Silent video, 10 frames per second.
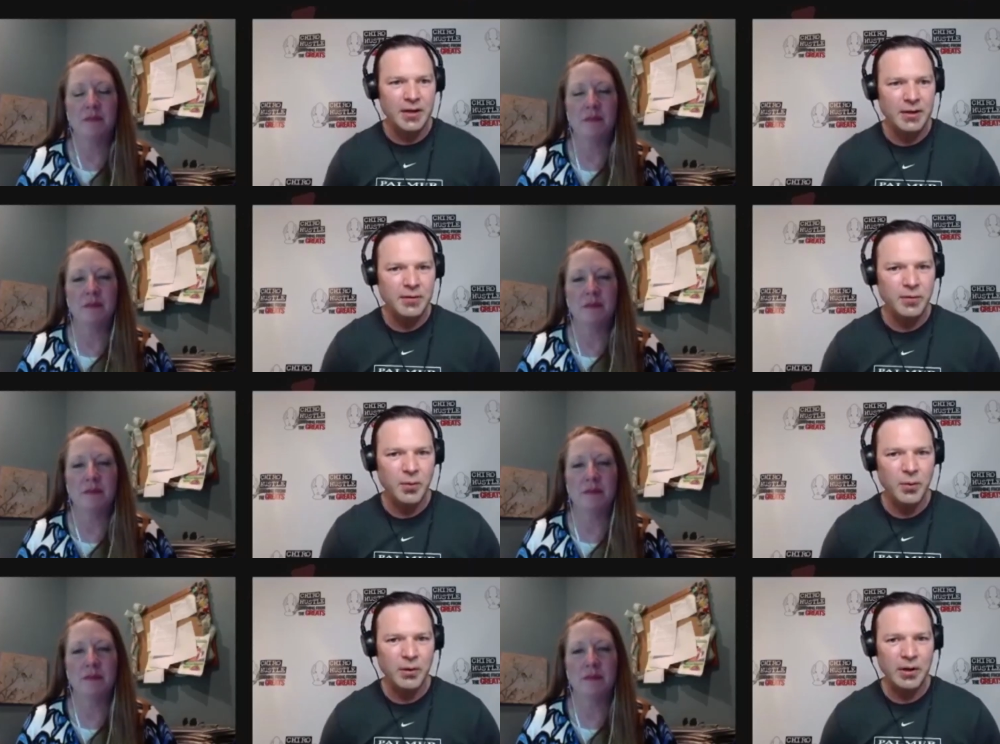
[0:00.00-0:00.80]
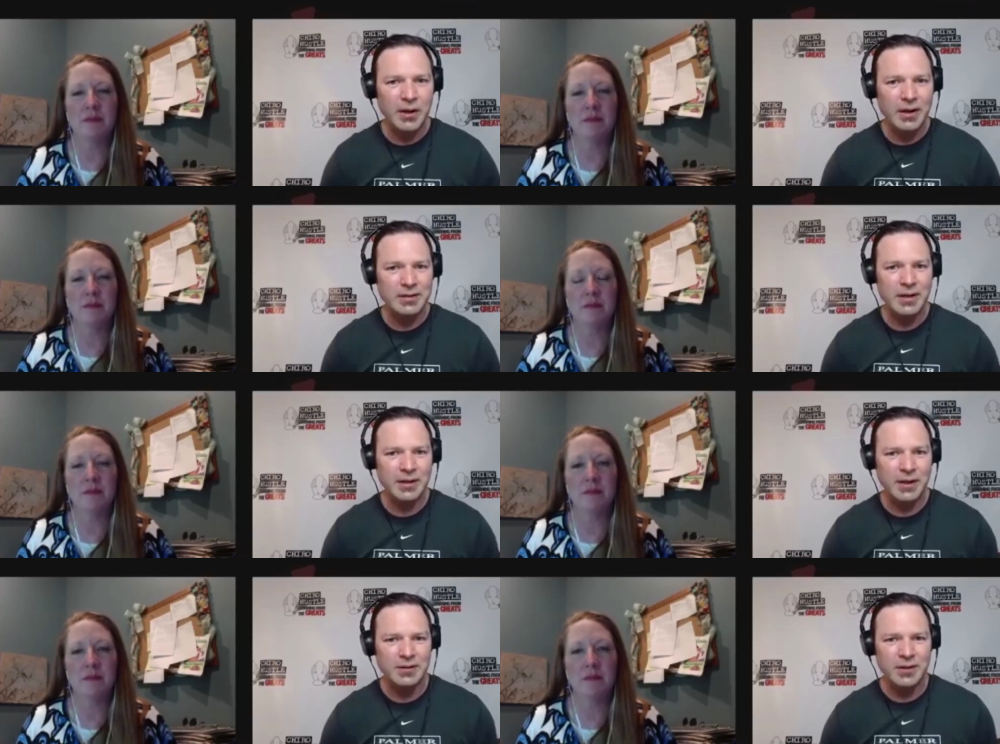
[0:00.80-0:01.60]
Speaker 1: down there for what you guys I
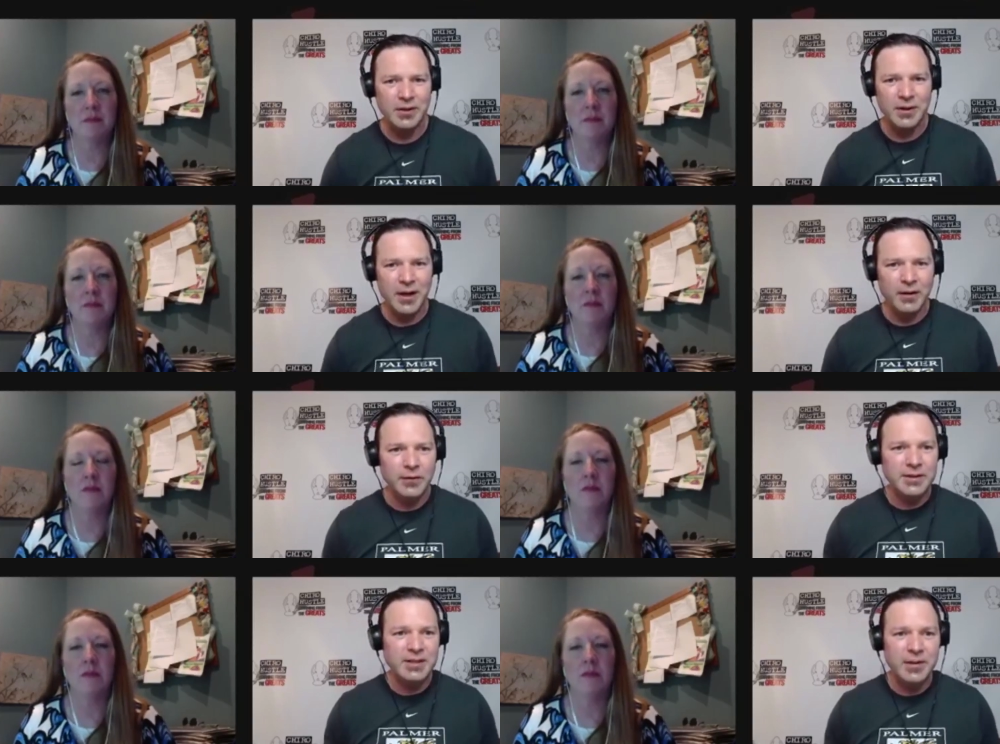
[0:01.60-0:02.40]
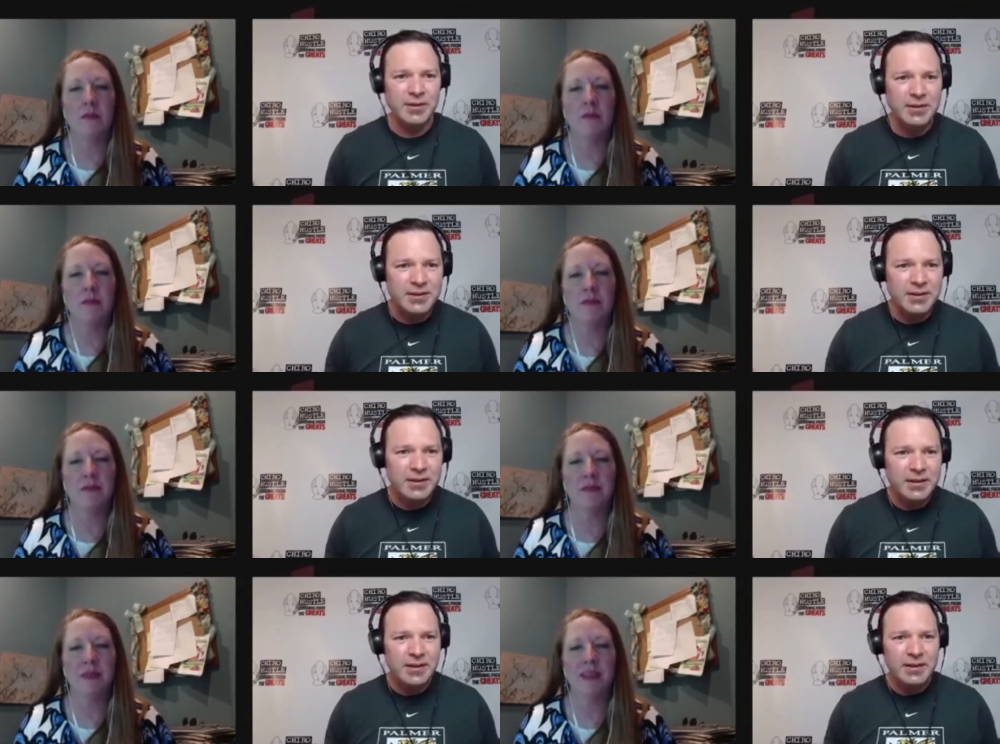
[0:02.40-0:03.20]
think it's called the Elvis Sevens.
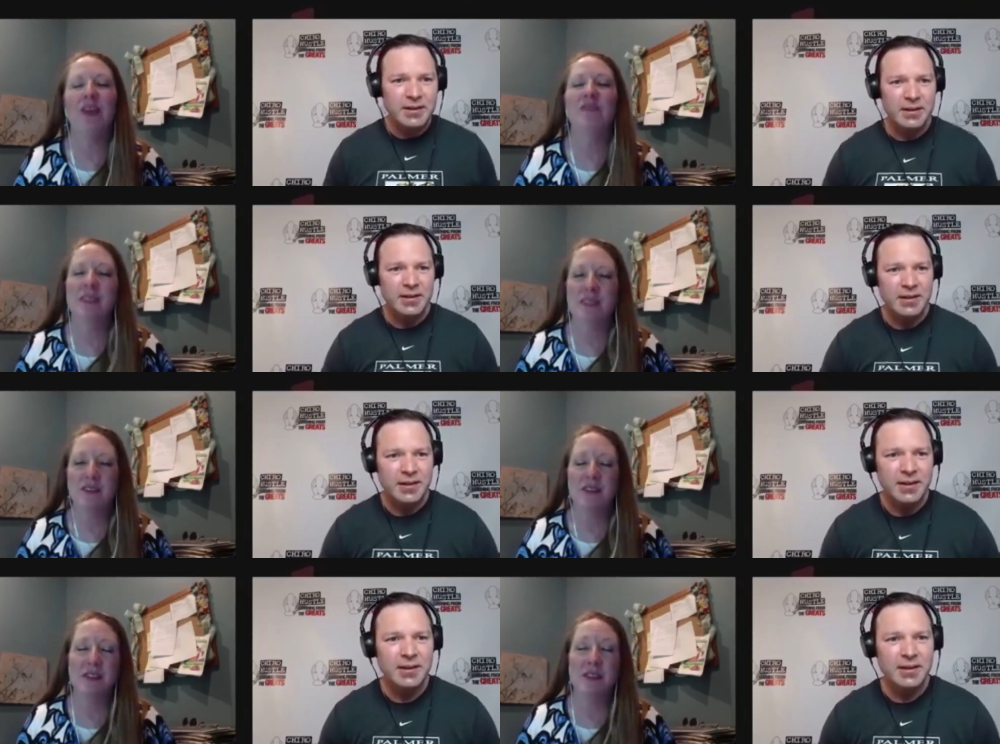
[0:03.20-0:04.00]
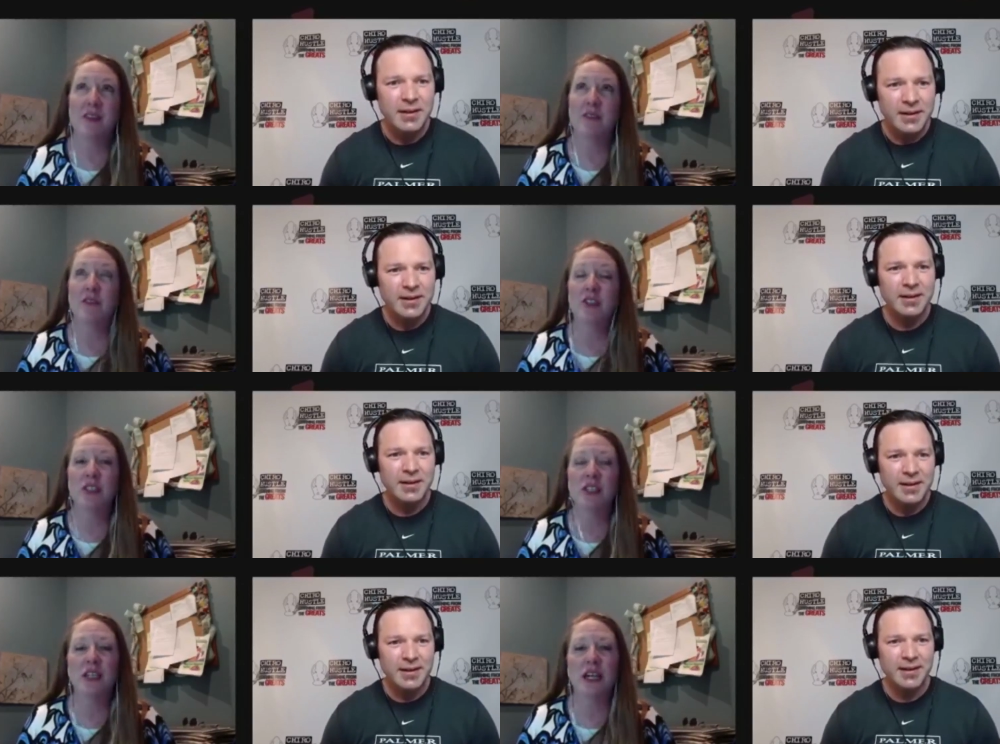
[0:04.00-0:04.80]
Speaker 2: Elvis Sevens. It's the
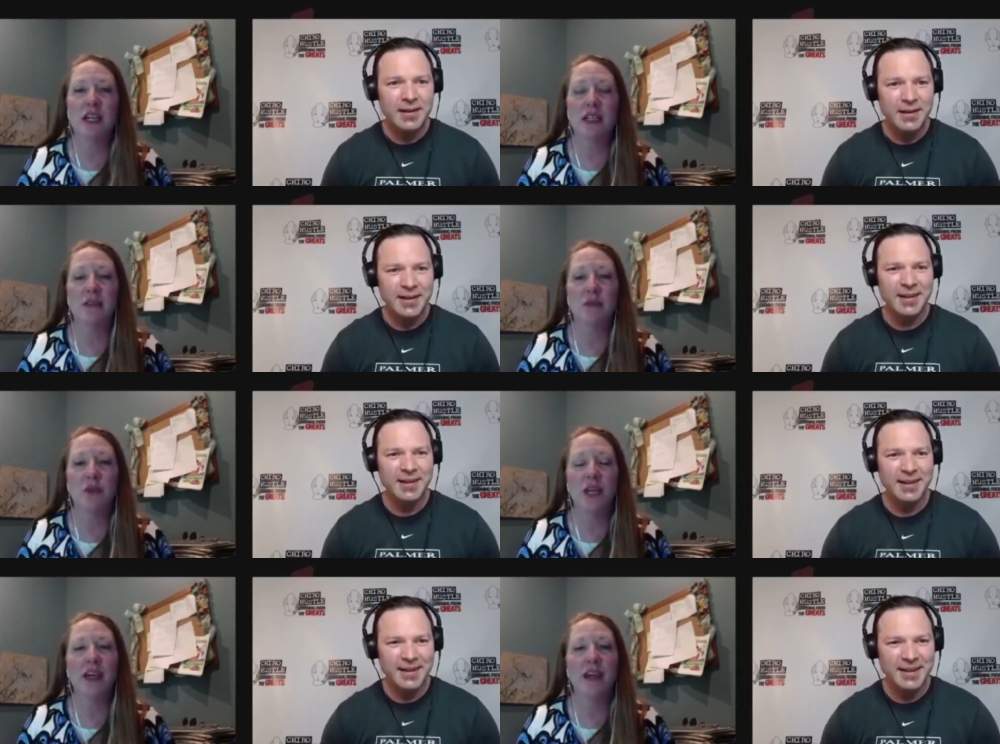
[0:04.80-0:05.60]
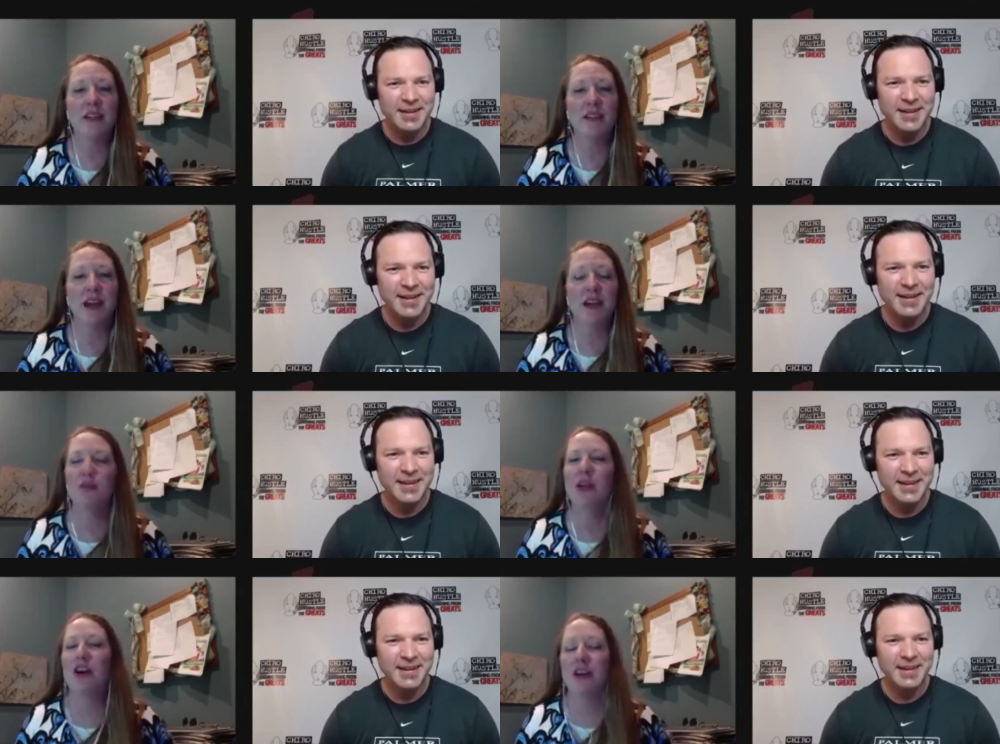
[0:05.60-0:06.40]
first uh, weekend
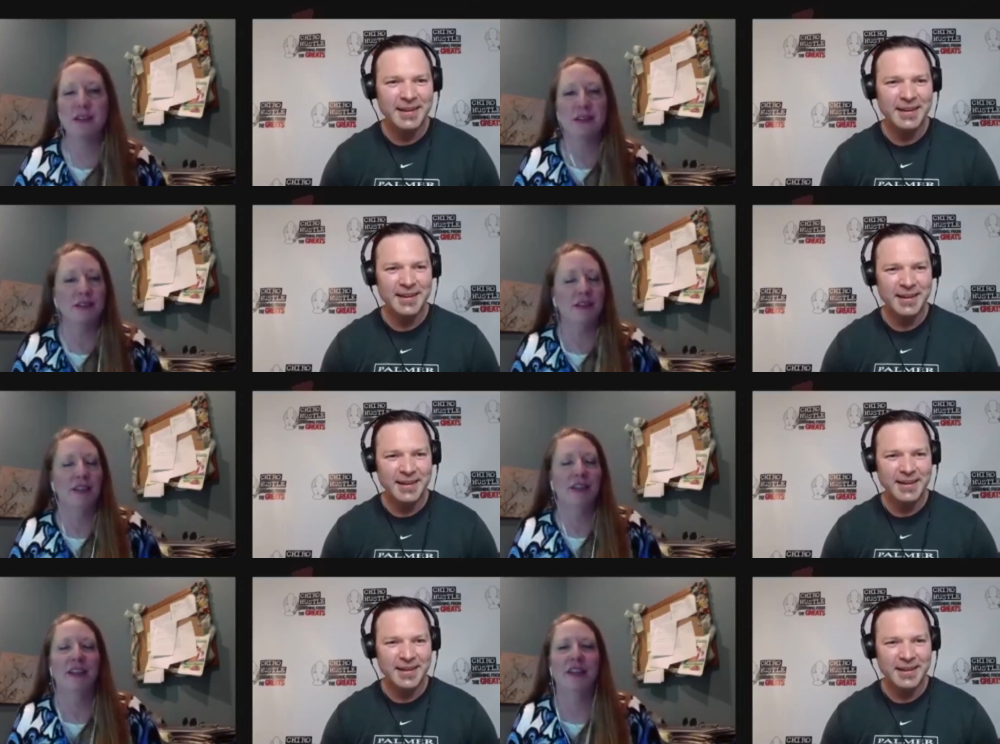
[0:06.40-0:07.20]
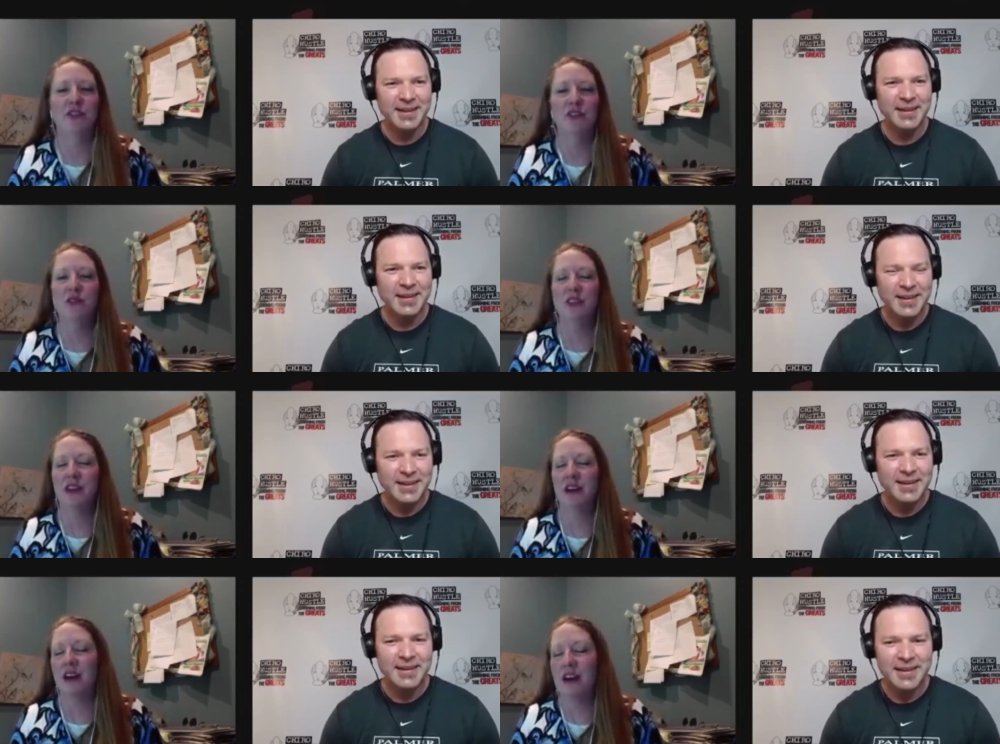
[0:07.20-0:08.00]
every August. It's
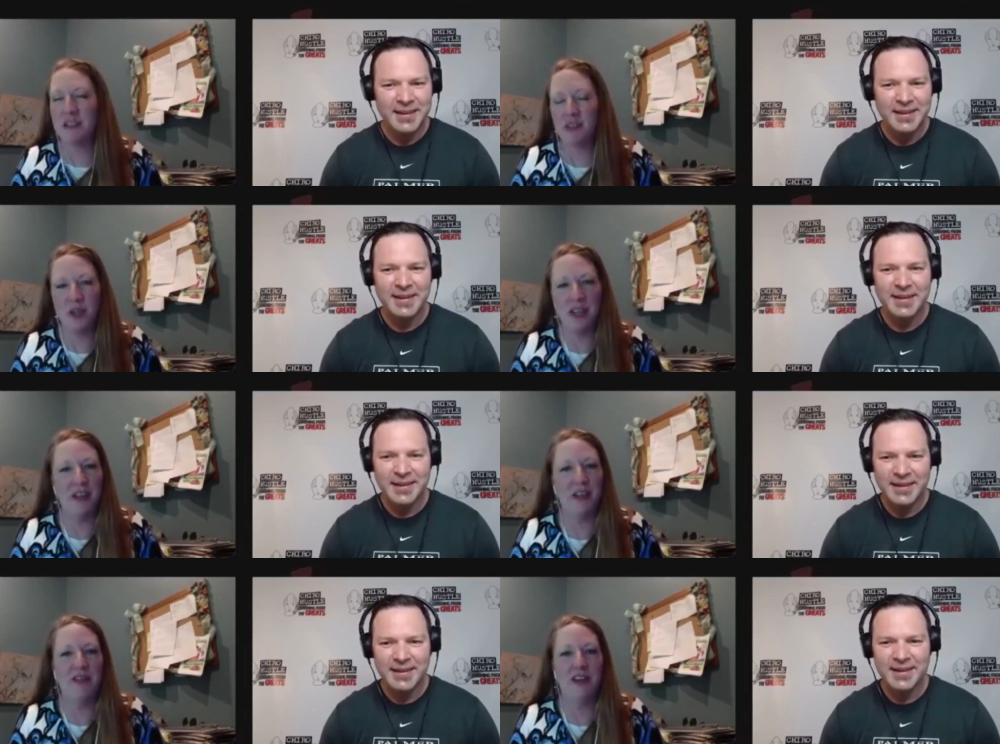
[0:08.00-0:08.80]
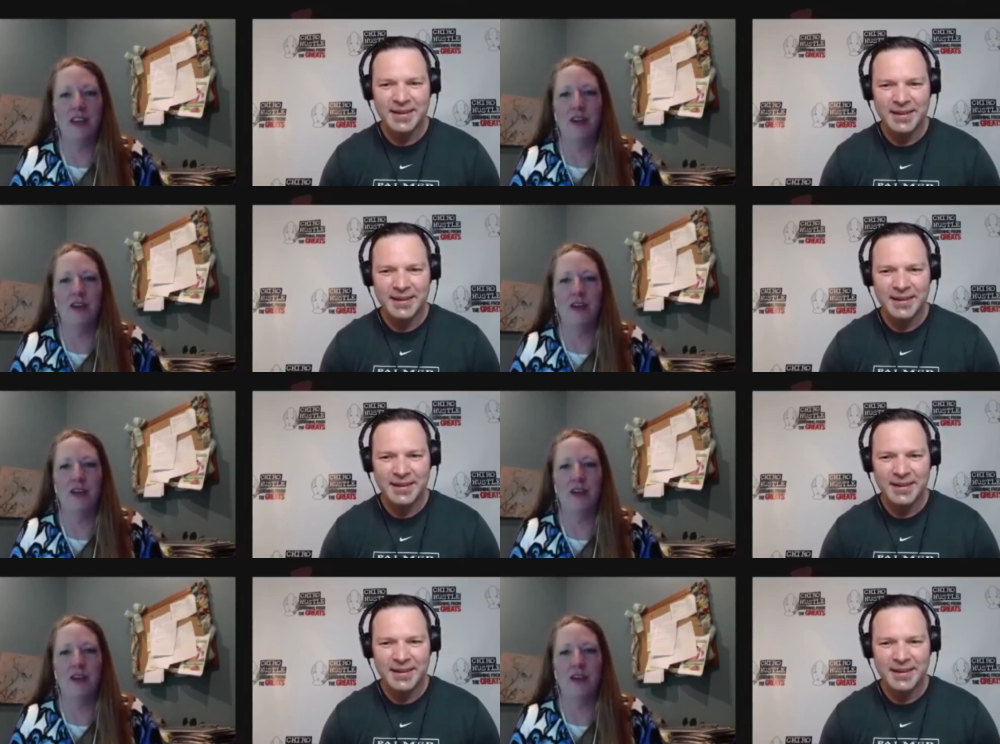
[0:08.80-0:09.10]
usually the hottest weekend of the